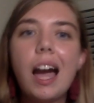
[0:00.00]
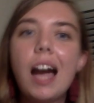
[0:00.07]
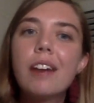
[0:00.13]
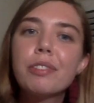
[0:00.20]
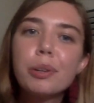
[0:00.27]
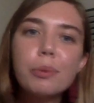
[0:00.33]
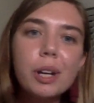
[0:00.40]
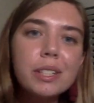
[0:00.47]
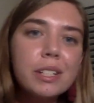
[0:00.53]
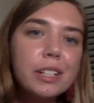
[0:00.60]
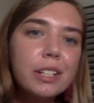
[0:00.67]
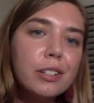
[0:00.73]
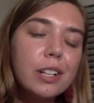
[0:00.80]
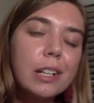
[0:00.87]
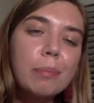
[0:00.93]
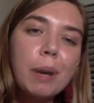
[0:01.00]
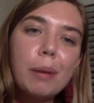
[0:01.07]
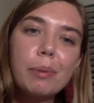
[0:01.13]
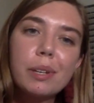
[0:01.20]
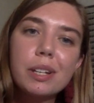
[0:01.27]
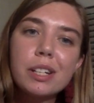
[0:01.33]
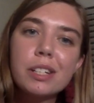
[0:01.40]
After Watson and Crick
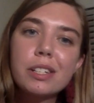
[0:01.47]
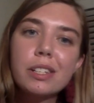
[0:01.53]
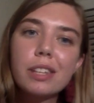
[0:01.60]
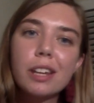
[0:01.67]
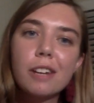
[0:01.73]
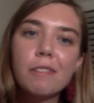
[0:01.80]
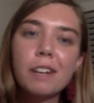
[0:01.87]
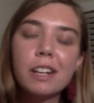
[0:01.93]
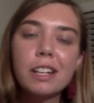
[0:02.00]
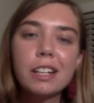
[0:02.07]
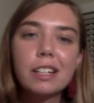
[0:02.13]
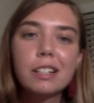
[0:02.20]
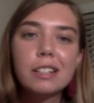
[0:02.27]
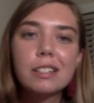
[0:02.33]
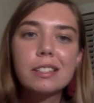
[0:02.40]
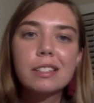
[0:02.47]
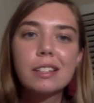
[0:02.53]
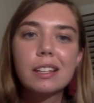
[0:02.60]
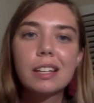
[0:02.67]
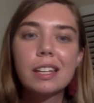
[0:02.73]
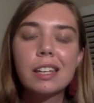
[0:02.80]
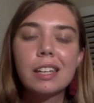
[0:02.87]
published their findings
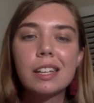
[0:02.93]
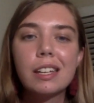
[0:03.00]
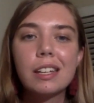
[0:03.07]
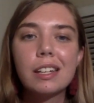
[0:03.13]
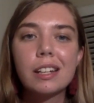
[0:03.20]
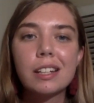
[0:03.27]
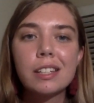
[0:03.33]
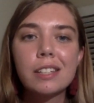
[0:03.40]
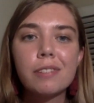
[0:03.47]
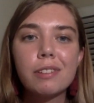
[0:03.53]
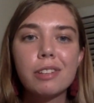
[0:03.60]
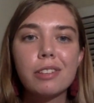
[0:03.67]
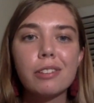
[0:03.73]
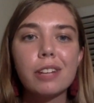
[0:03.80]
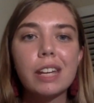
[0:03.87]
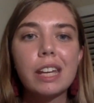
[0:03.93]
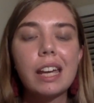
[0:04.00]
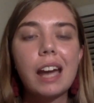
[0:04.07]
in 1953,